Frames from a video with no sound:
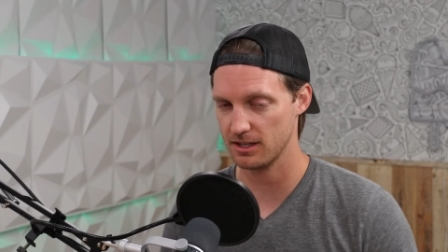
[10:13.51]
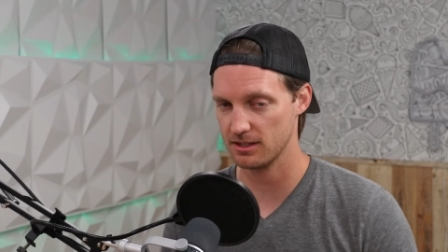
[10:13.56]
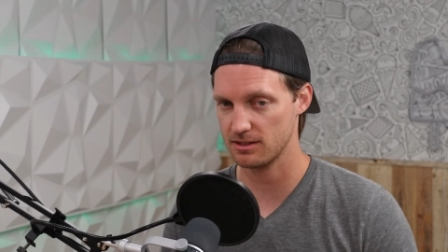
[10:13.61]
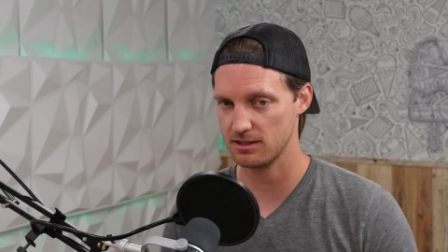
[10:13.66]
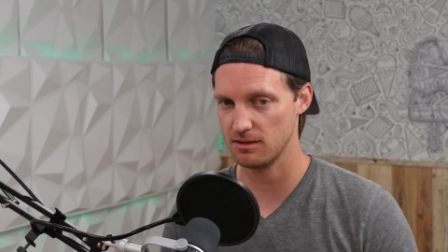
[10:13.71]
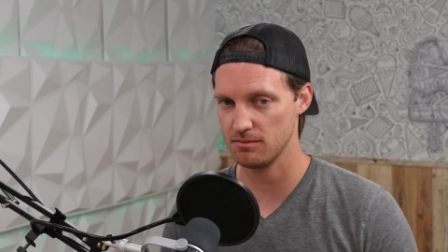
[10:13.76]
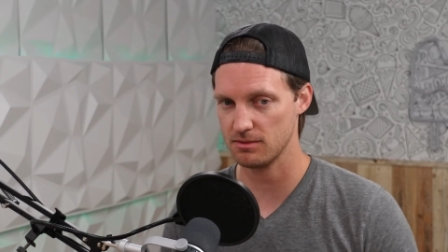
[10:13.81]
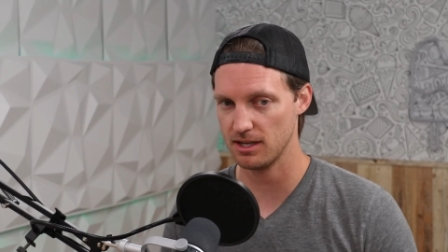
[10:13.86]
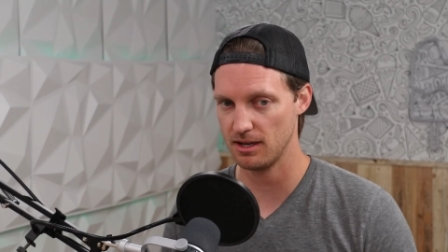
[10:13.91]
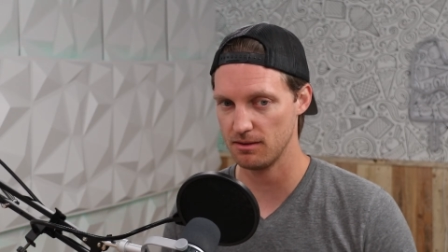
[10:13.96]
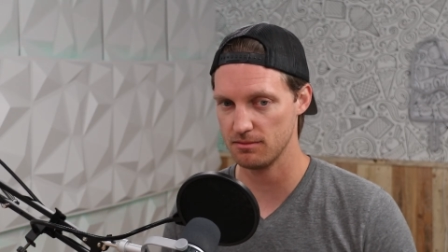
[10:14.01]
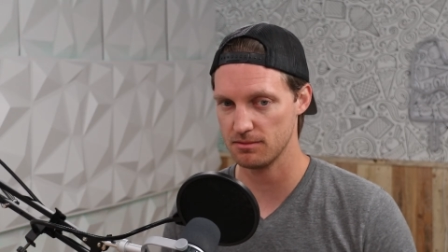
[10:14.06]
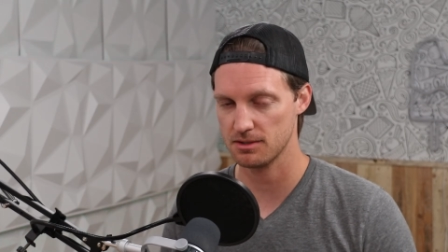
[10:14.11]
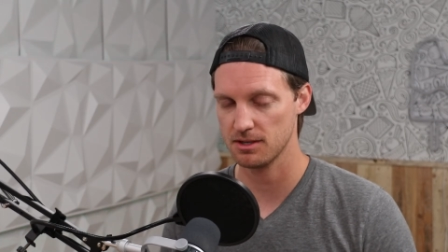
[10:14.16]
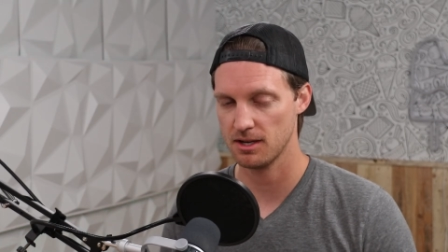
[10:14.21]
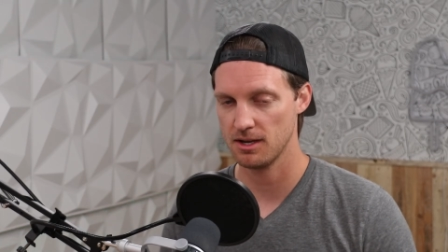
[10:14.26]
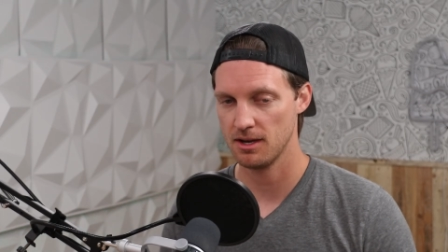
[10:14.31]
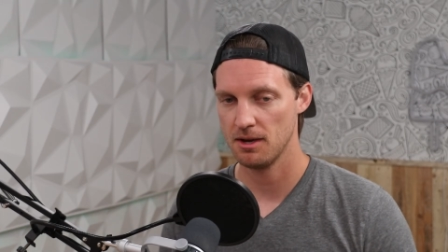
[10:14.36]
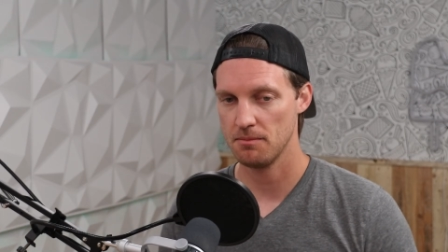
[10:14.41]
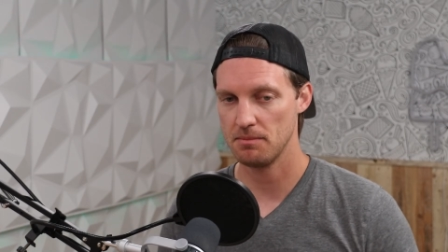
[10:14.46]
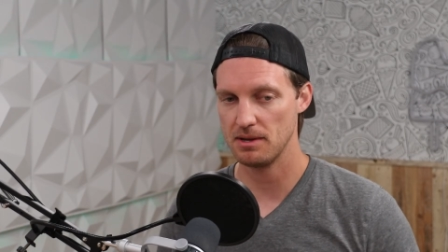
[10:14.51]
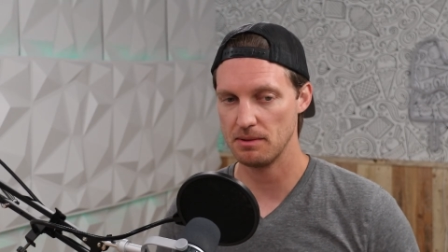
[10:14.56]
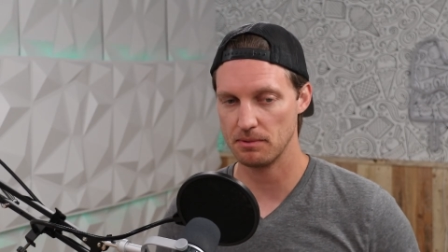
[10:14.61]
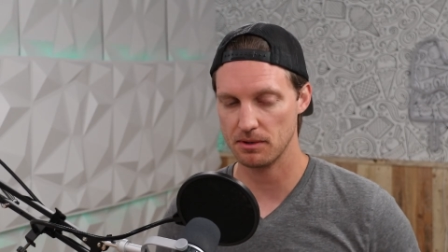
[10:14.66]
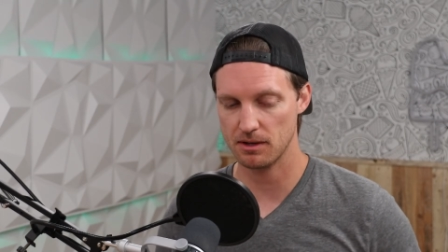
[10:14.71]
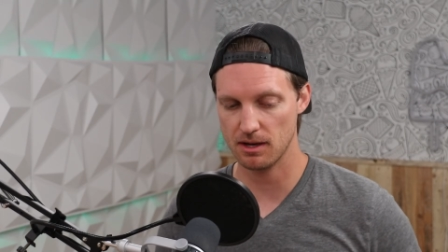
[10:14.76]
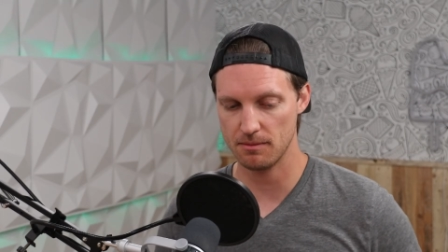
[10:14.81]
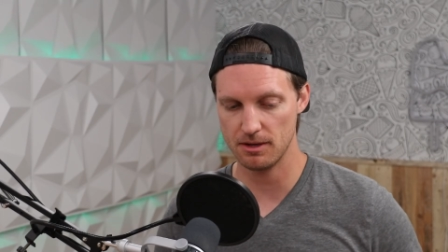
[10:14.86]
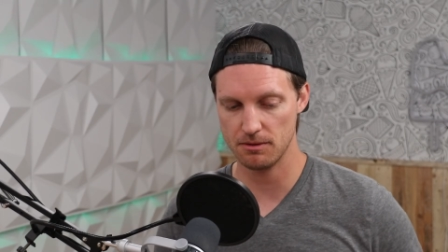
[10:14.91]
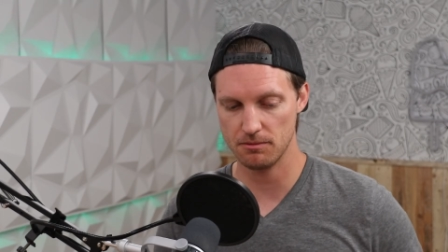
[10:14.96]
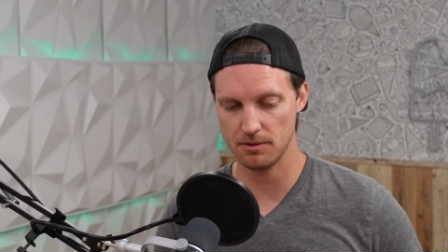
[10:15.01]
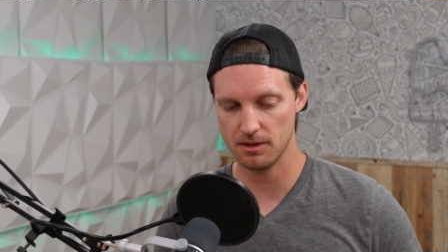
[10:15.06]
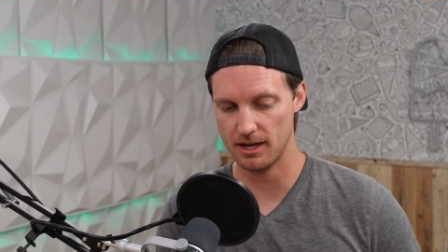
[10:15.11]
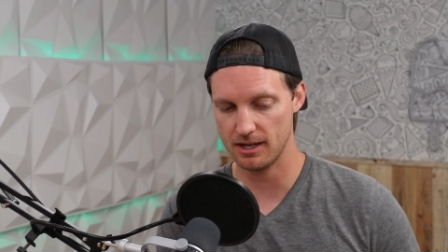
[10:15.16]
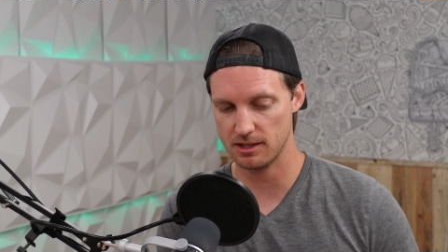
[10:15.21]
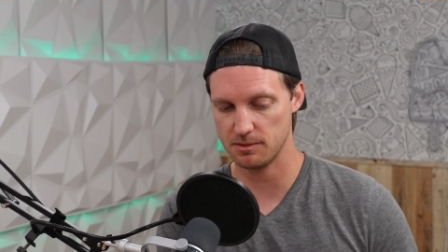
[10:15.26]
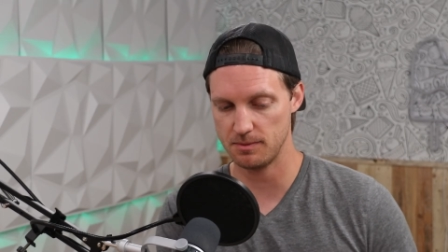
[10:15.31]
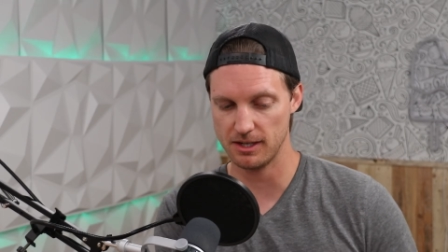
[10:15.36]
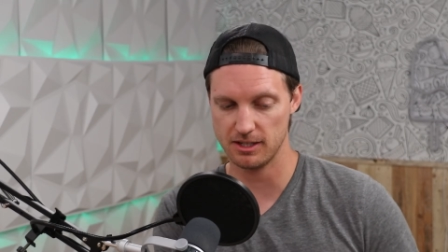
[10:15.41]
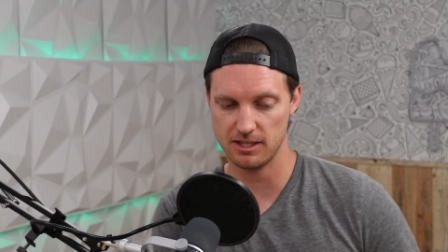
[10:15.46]
because sometimes people come in with
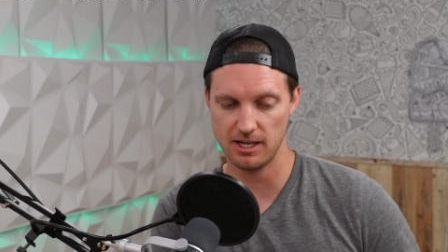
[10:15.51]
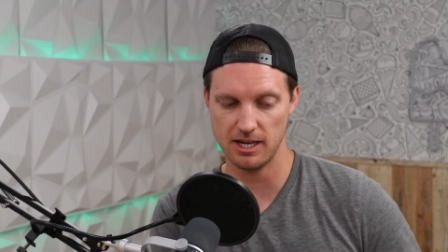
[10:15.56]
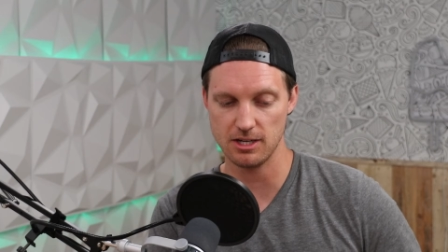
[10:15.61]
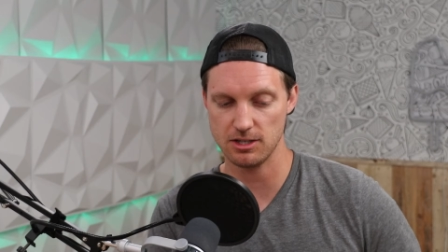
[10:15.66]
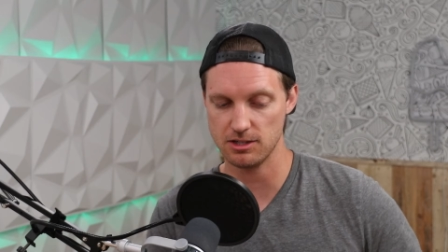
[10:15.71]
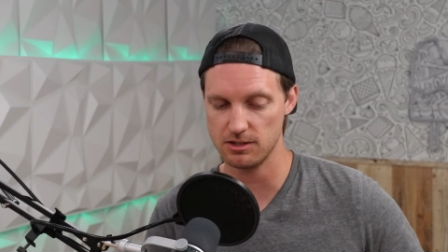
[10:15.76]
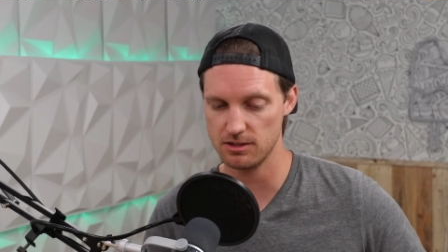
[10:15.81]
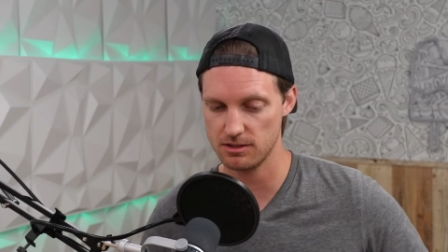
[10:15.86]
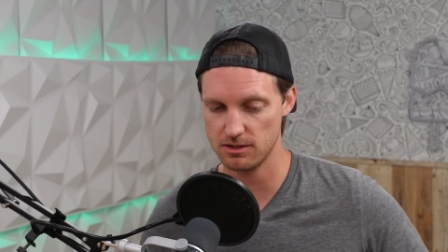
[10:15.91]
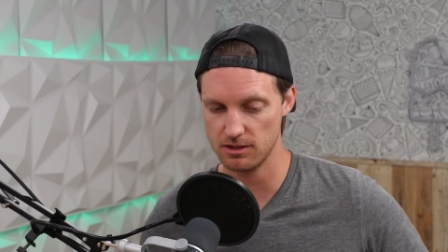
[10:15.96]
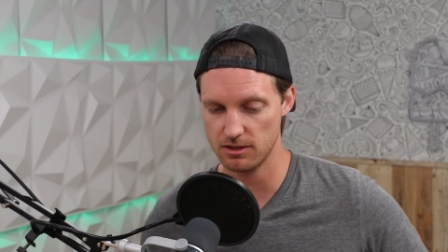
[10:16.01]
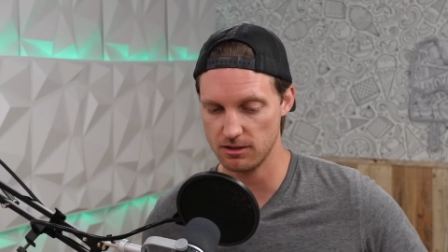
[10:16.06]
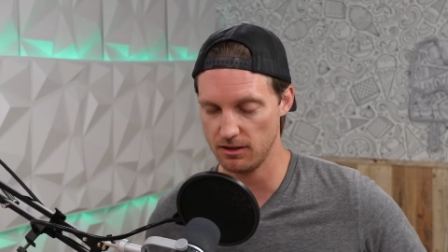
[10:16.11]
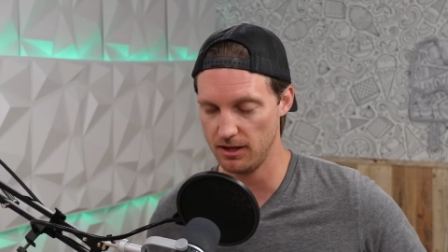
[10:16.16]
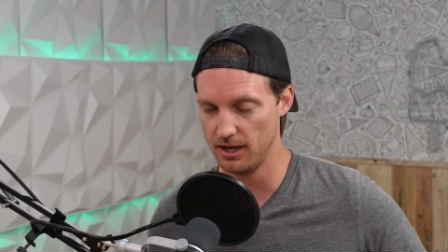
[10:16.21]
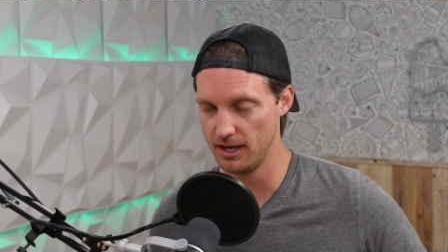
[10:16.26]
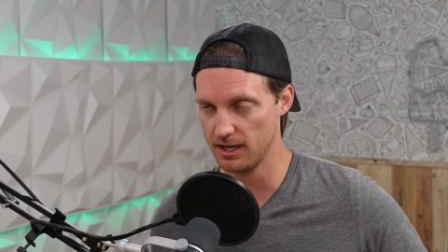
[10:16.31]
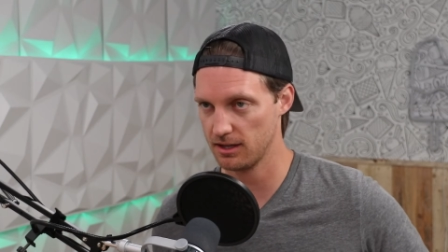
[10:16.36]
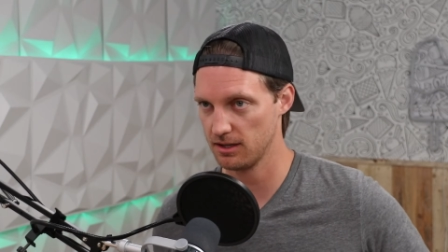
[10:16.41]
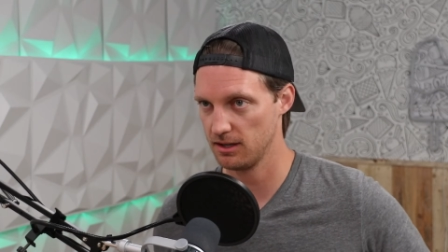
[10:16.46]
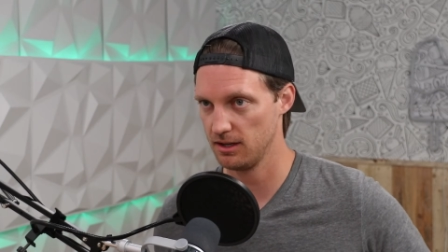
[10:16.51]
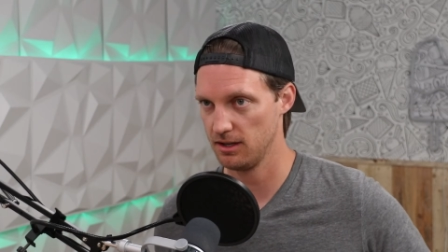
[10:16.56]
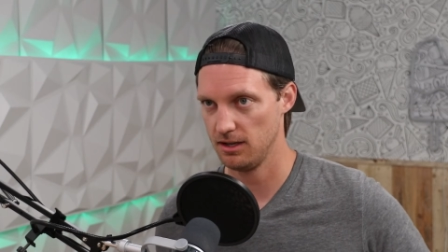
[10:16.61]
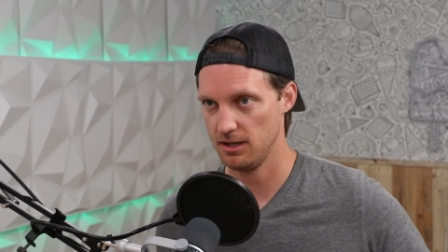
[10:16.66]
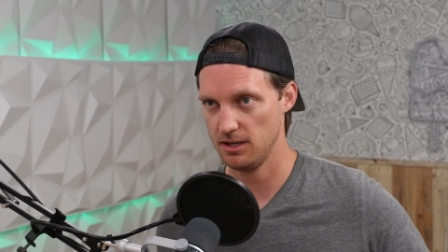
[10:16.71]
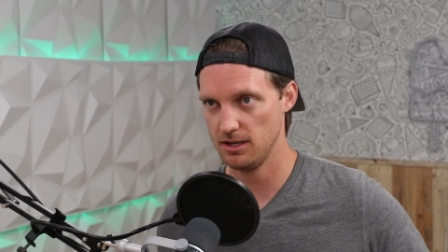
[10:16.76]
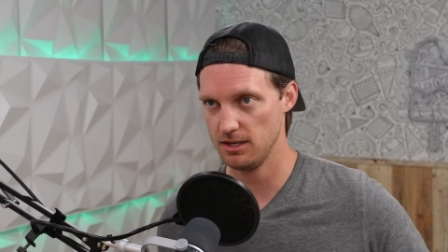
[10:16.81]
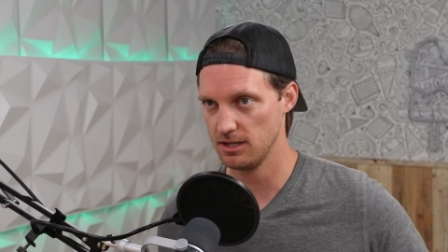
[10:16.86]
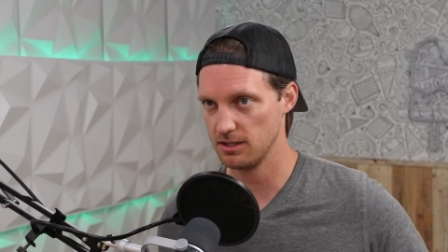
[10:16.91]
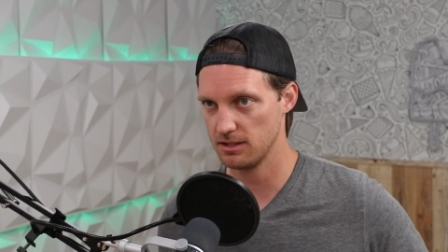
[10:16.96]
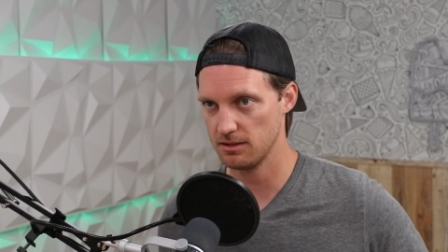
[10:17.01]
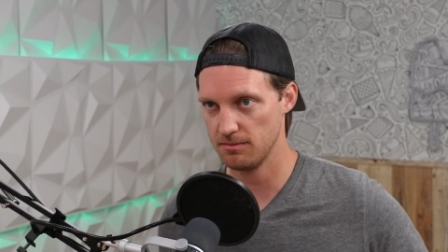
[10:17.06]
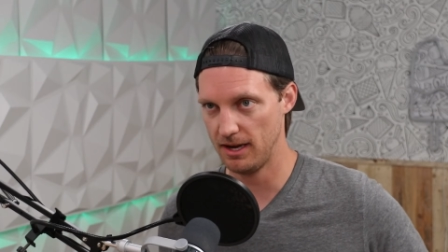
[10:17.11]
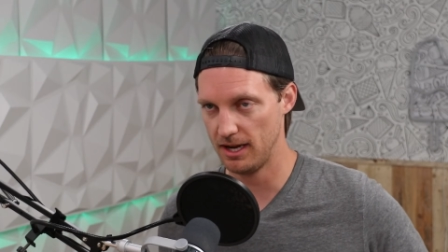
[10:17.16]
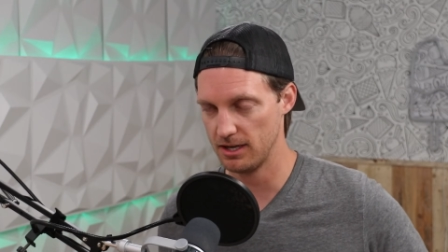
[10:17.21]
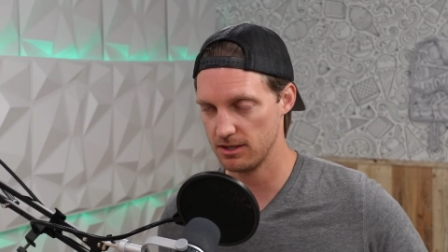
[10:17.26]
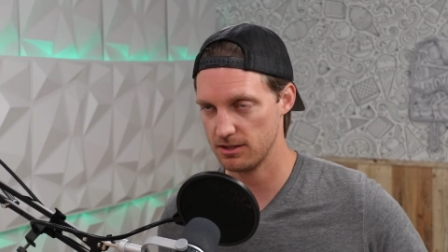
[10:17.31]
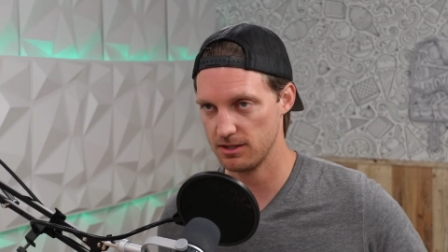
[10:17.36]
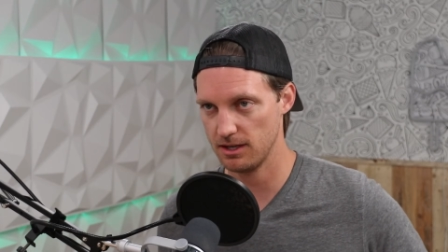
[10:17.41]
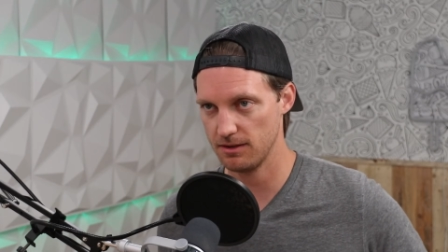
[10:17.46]
expectations that are like, it needs to
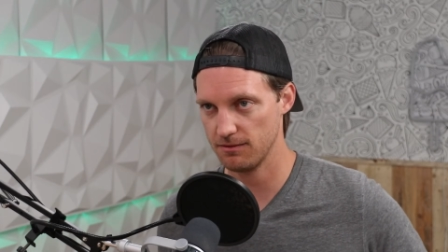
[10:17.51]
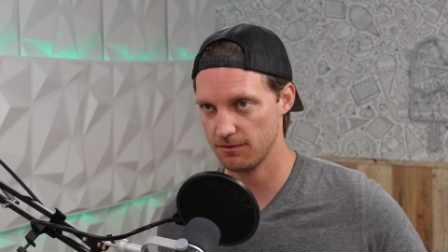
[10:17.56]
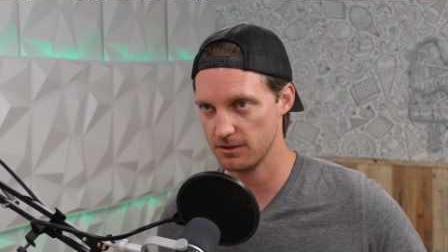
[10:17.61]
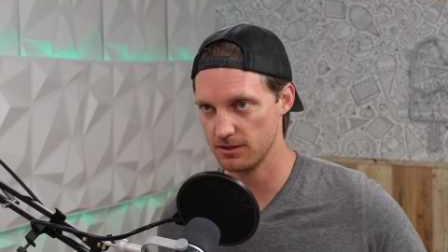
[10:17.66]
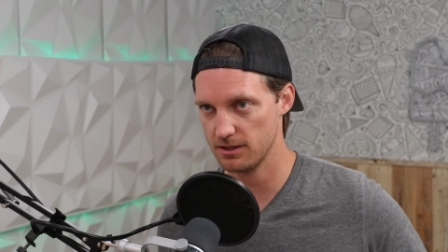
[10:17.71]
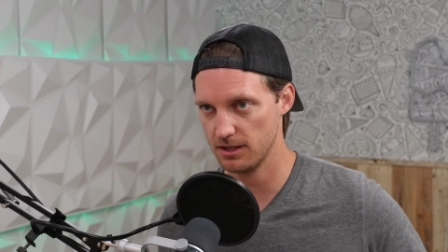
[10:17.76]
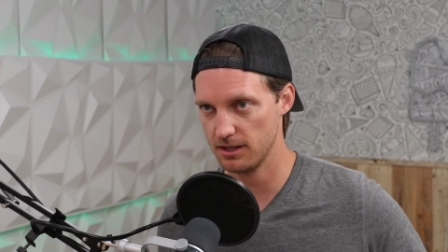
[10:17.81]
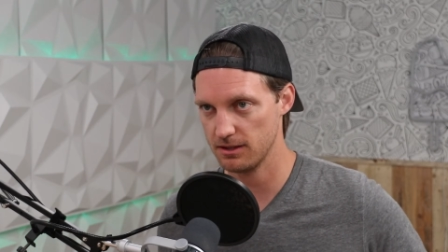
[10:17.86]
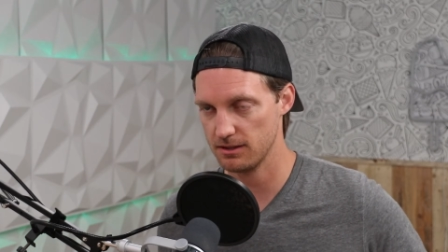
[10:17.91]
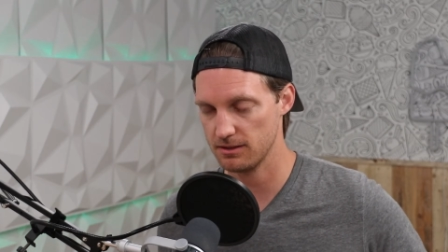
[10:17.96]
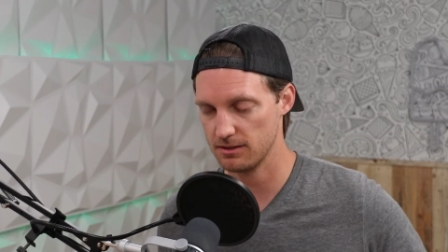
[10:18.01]
match cent for cent.